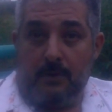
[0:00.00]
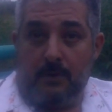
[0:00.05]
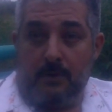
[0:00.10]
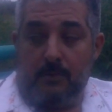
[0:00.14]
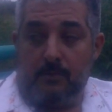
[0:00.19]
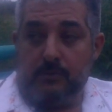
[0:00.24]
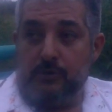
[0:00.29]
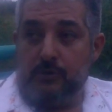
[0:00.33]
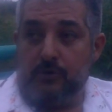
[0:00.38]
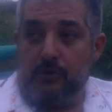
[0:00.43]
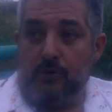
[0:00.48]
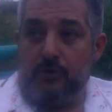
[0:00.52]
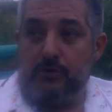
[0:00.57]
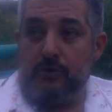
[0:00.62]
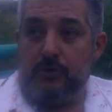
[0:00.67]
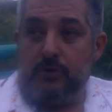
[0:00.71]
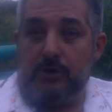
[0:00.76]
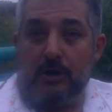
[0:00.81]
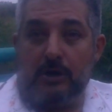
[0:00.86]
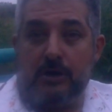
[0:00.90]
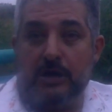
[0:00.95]
you know,
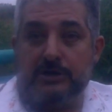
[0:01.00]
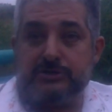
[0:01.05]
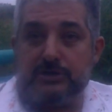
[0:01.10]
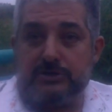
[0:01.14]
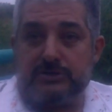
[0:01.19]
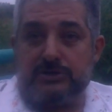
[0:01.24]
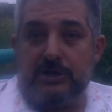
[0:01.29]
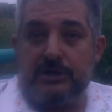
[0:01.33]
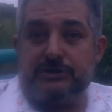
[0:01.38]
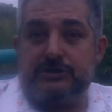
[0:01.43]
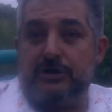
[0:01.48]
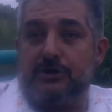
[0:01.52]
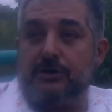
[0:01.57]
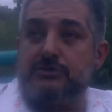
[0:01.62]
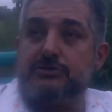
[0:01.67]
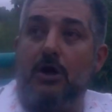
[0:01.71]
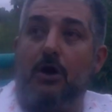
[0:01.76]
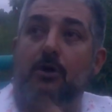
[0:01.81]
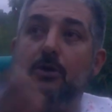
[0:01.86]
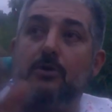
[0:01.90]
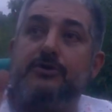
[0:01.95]
the legislature is
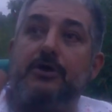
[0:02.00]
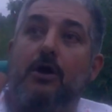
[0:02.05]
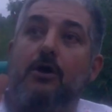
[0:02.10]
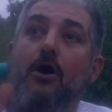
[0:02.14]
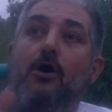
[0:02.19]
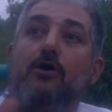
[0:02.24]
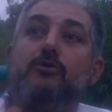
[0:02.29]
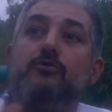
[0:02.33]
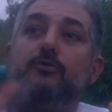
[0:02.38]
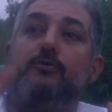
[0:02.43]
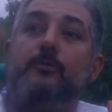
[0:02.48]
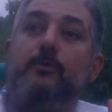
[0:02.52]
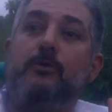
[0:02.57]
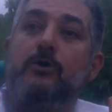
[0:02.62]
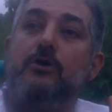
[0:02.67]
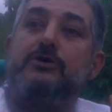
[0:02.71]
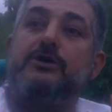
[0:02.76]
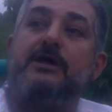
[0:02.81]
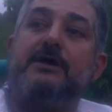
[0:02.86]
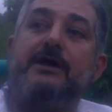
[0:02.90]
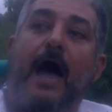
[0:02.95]
all, they're all
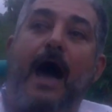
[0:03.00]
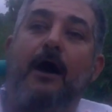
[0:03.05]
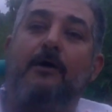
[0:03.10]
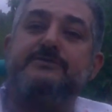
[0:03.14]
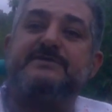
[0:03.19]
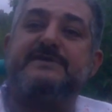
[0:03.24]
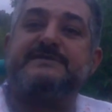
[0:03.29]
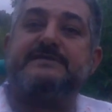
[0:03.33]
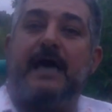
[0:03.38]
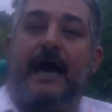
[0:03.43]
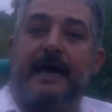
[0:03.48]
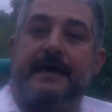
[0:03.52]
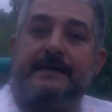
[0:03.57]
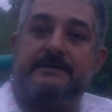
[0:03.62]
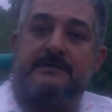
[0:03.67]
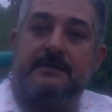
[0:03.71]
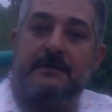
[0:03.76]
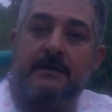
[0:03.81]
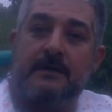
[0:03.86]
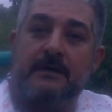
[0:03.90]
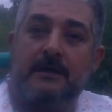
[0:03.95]
looking outside.
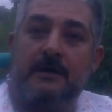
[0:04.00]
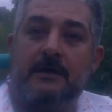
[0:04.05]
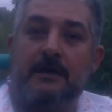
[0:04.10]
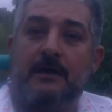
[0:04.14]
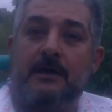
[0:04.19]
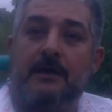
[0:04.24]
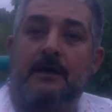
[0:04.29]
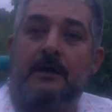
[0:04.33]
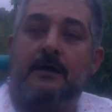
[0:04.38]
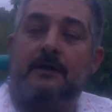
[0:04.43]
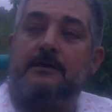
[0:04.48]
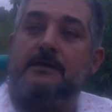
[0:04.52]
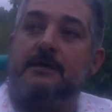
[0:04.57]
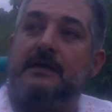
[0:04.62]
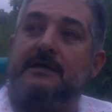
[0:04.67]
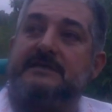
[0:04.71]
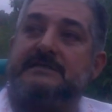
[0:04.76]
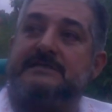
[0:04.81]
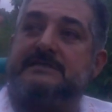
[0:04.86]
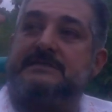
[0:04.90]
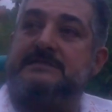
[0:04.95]

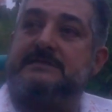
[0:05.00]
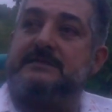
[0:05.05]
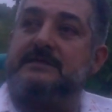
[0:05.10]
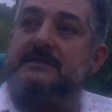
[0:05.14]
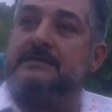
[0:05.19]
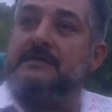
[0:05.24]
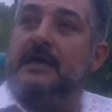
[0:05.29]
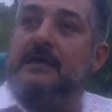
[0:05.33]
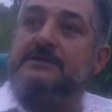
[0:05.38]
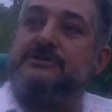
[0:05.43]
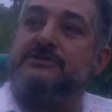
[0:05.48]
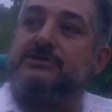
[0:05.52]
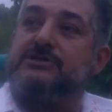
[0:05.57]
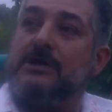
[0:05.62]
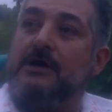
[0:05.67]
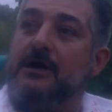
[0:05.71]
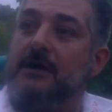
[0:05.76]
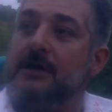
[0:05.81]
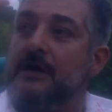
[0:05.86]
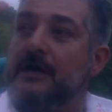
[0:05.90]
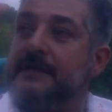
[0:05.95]
Yes, in
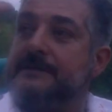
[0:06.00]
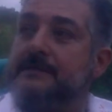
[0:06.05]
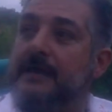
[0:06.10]
Asia and